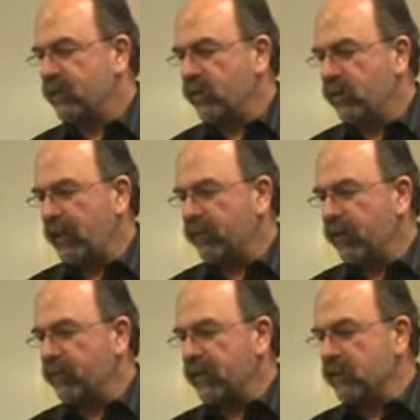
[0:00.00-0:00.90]
So you
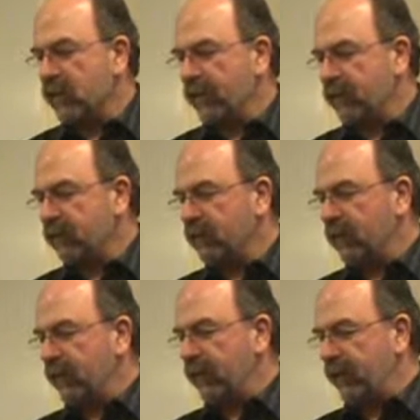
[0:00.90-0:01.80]
have companies like
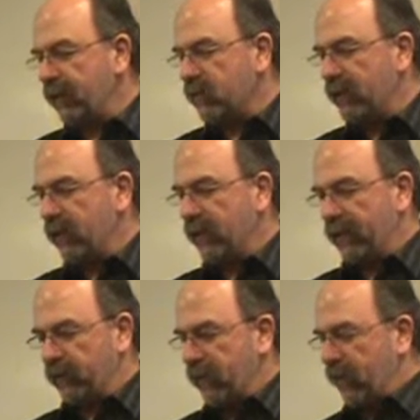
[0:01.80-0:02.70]

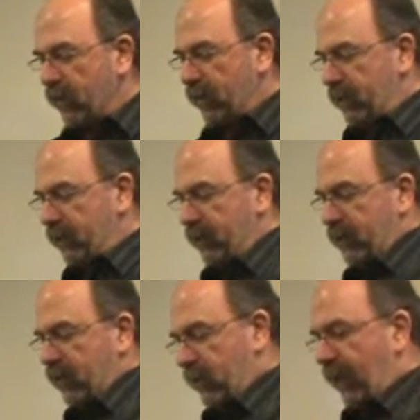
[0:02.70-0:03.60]
Intel, Altera,
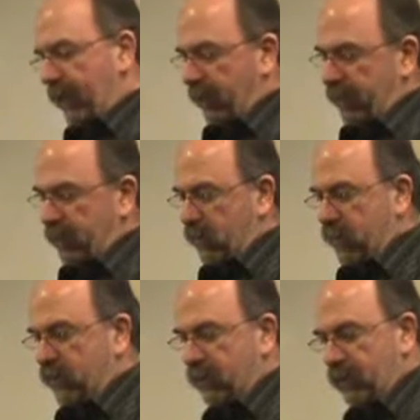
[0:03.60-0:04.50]

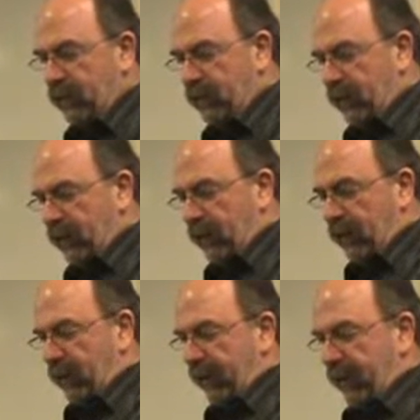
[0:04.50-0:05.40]
Xilinx,
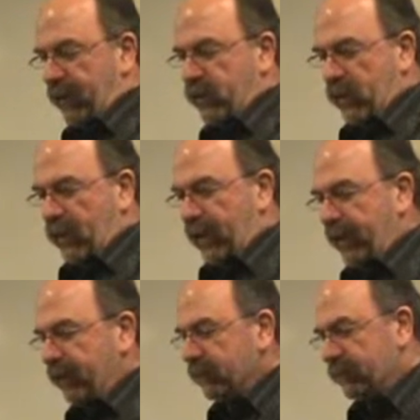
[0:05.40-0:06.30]

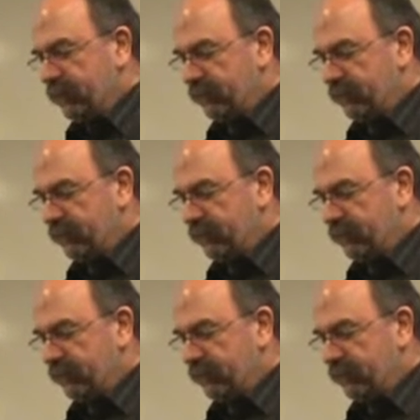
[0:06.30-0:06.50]
LSI.